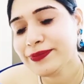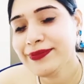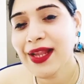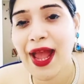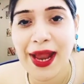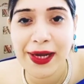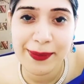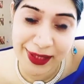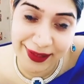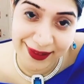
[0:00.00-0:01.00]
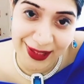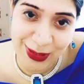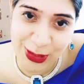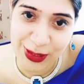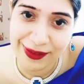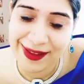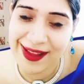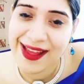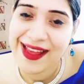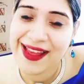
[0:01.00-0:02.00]
and Mother Nature,
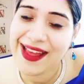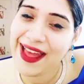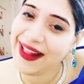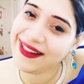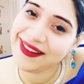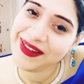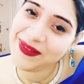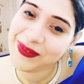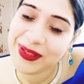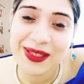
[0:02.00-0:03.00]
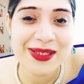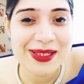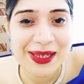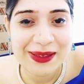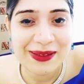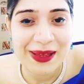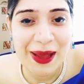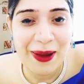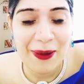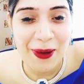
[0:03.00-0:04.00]
and then everything is taken
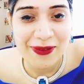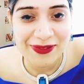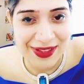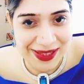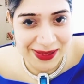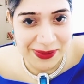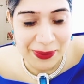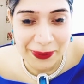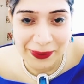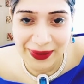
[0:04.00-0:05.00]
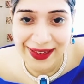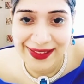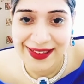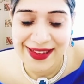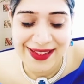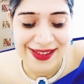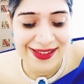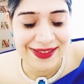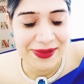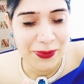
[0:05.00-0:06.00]
care of. That's all, right?
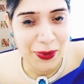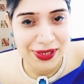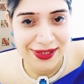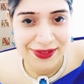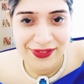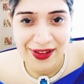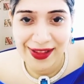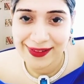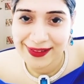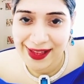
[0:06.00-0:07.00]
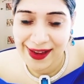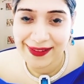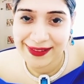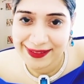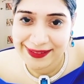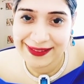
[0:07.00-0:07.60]
Water, fire, air, earth,